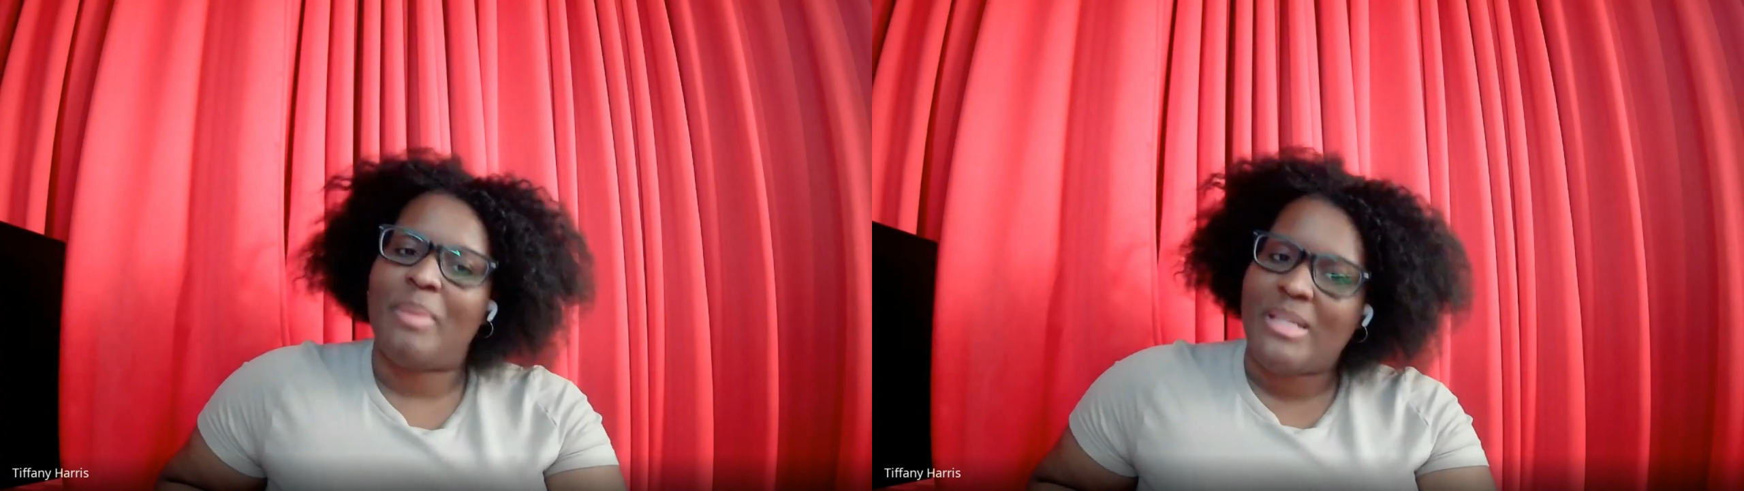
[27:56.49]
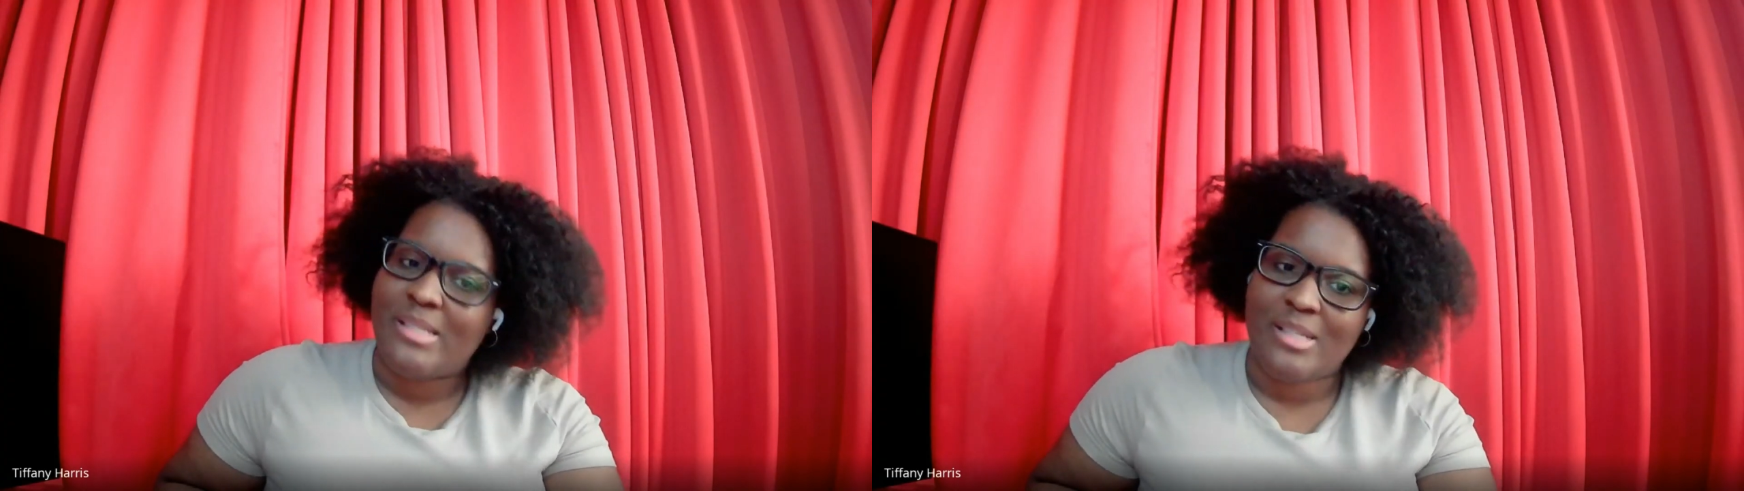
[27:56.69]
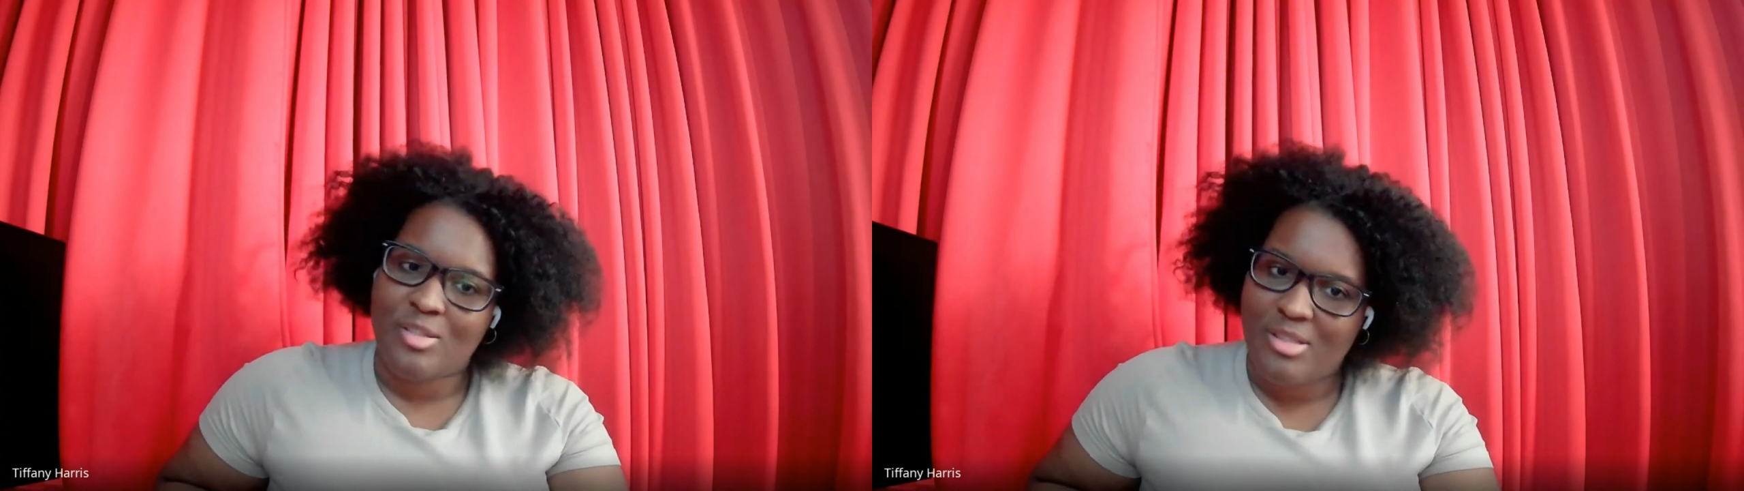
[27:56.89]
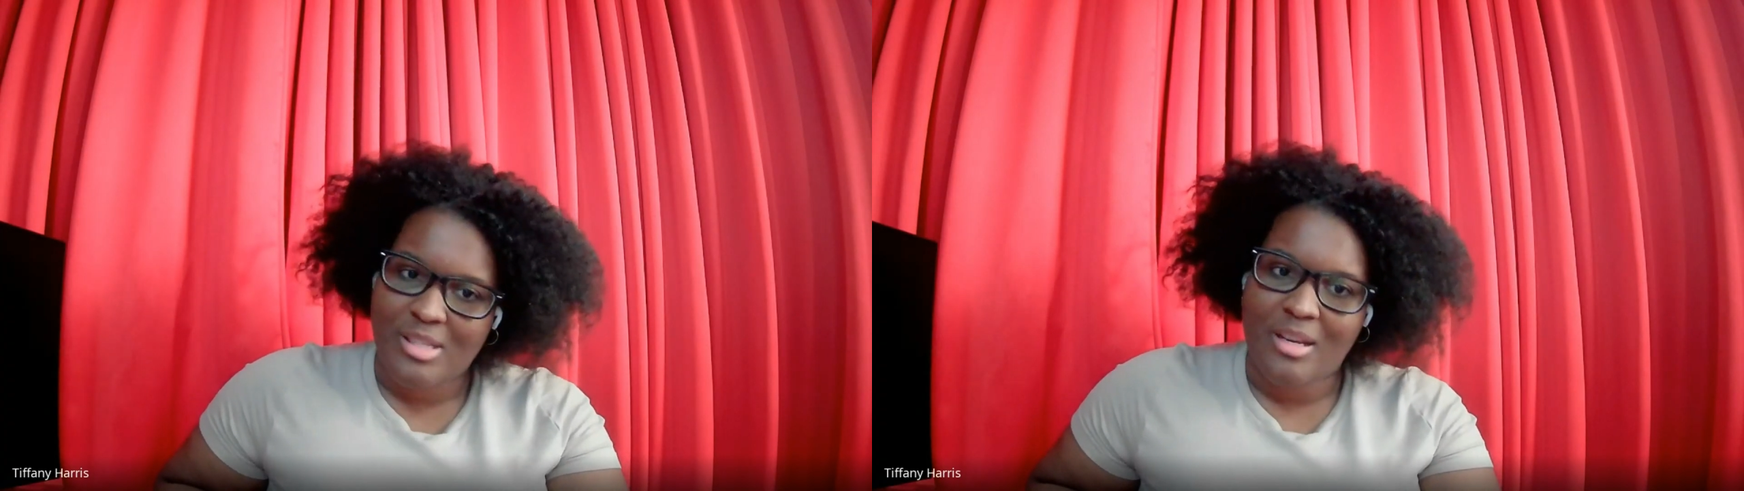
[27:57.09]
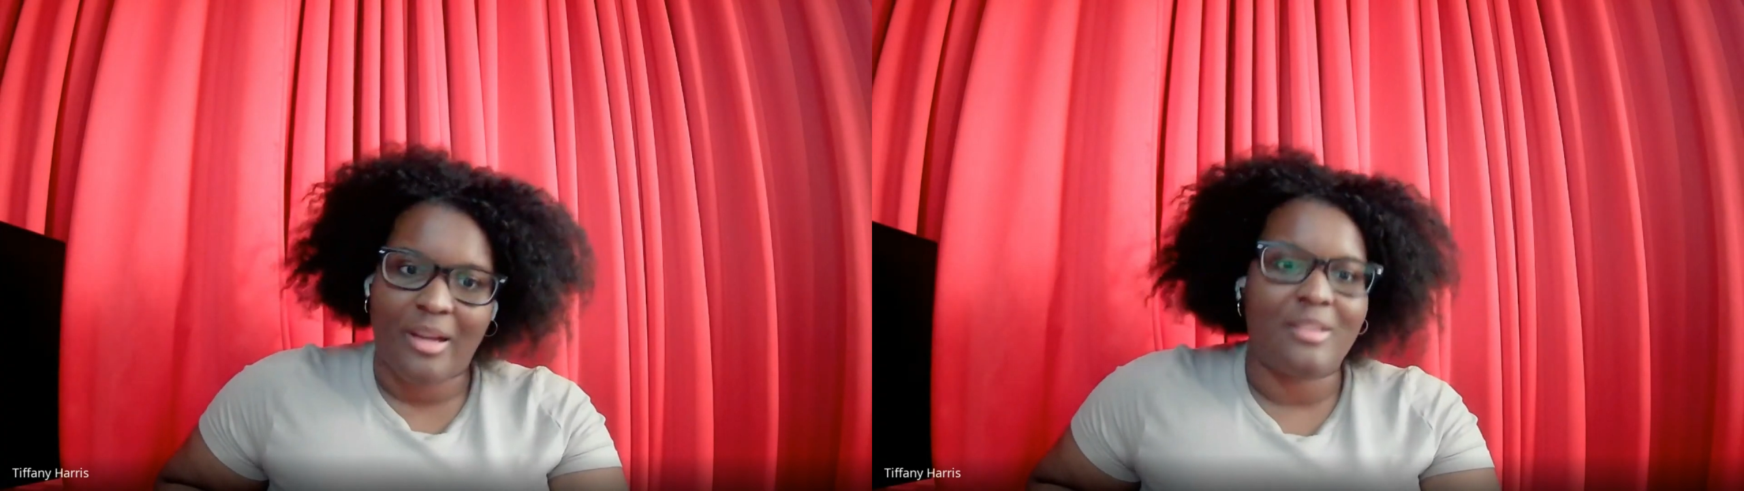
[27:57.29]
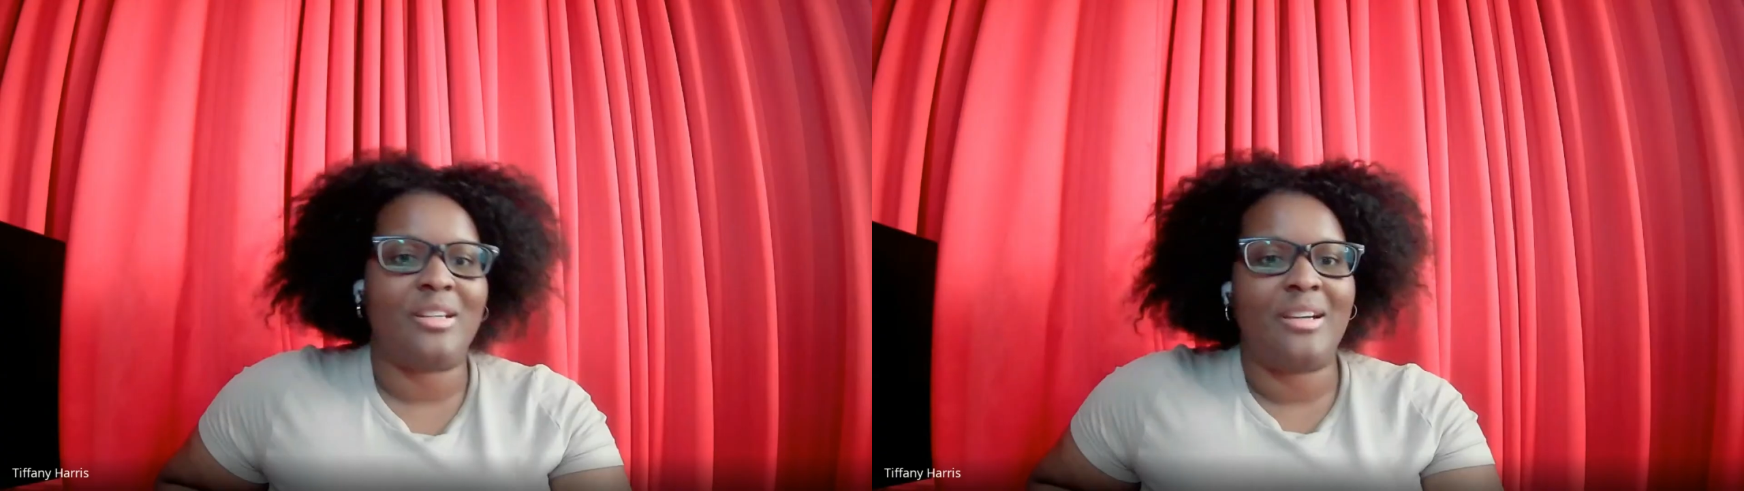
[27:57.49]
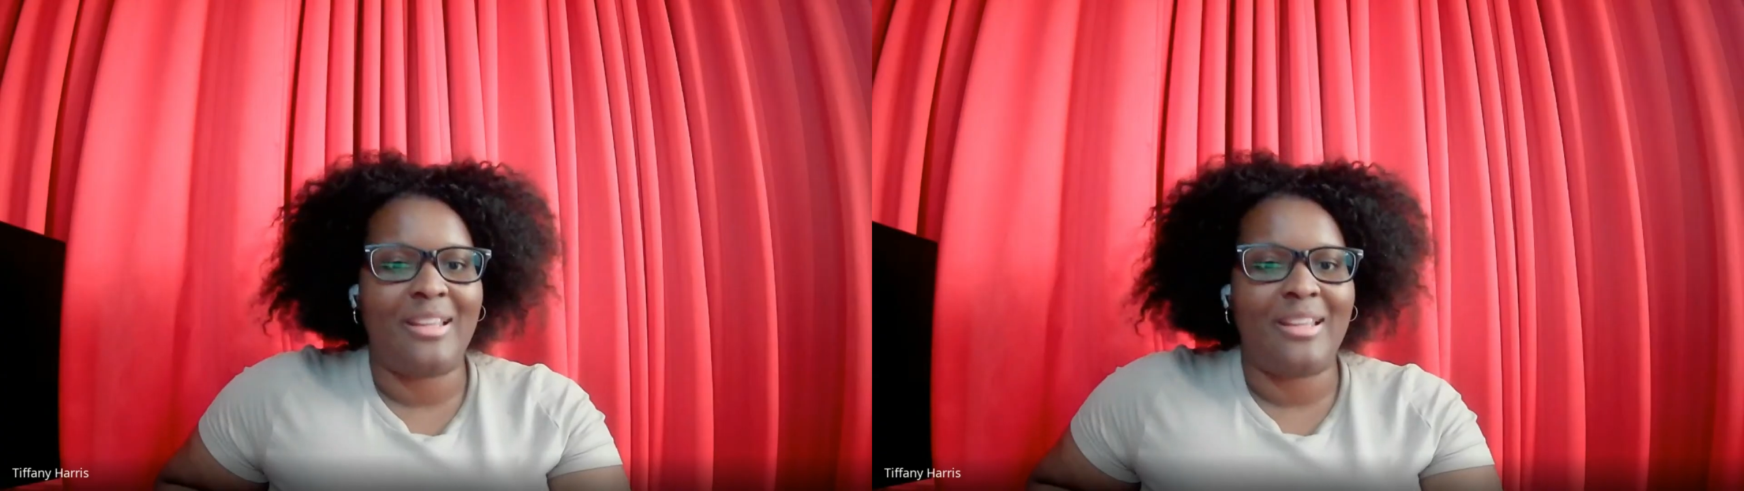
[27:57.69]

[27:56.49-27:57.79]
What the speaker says: my sister's a doctor.